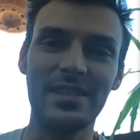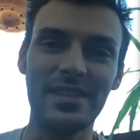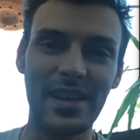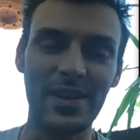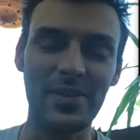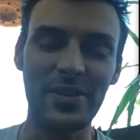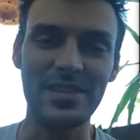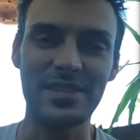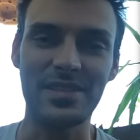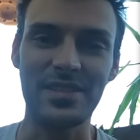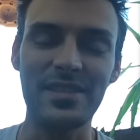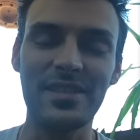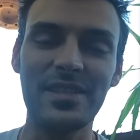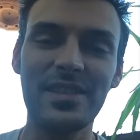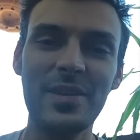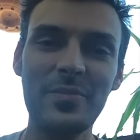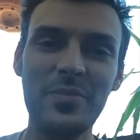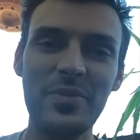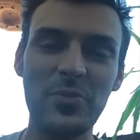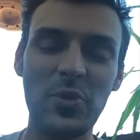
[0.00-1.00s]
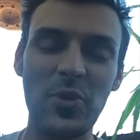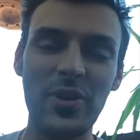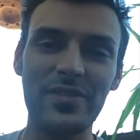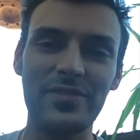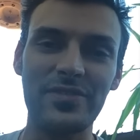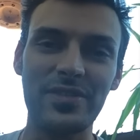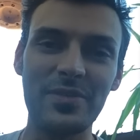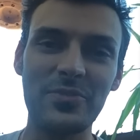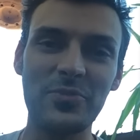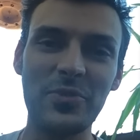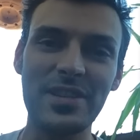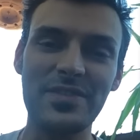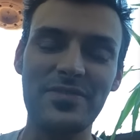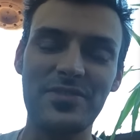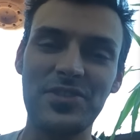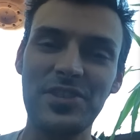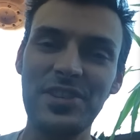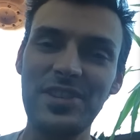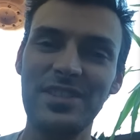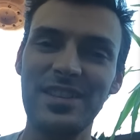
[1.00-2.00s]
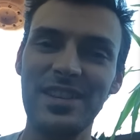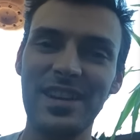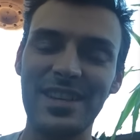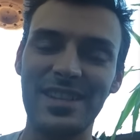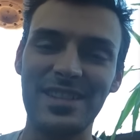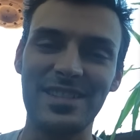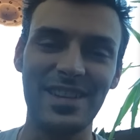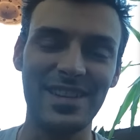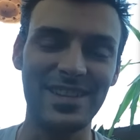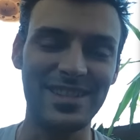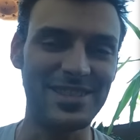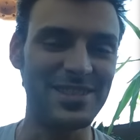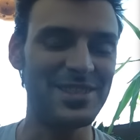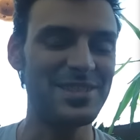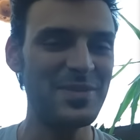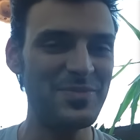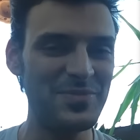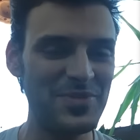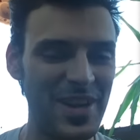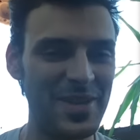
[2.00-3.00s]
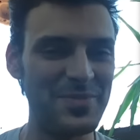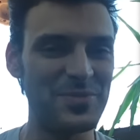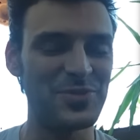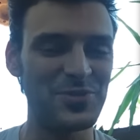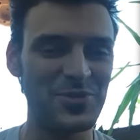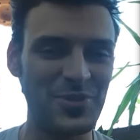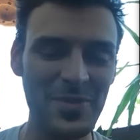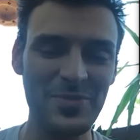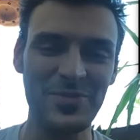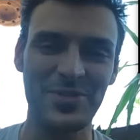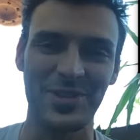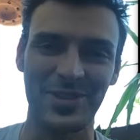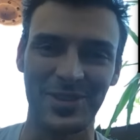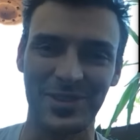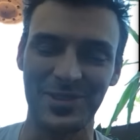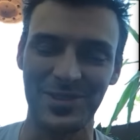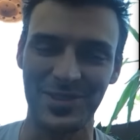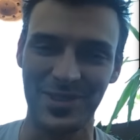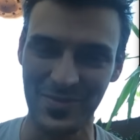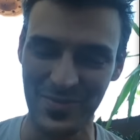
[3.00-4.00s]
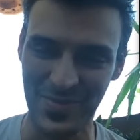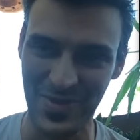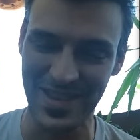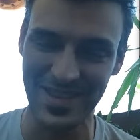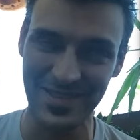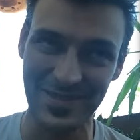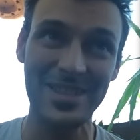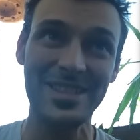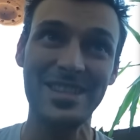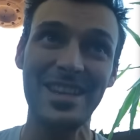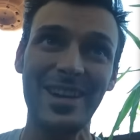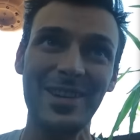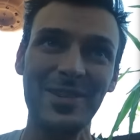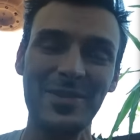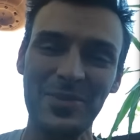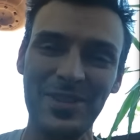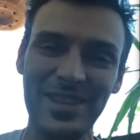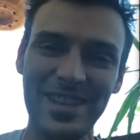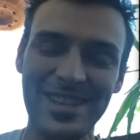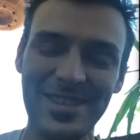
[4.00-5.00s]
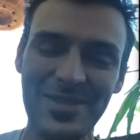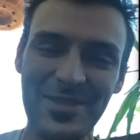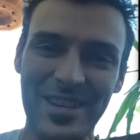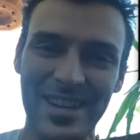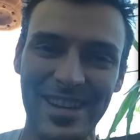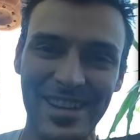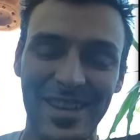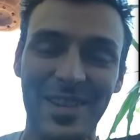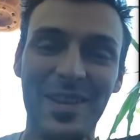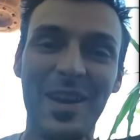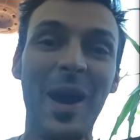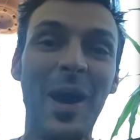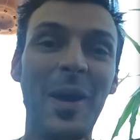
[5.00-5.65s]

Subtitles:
Now, as a hippie boy from West Virginia, I can tell you sometimes drum circles can be terribly annoying,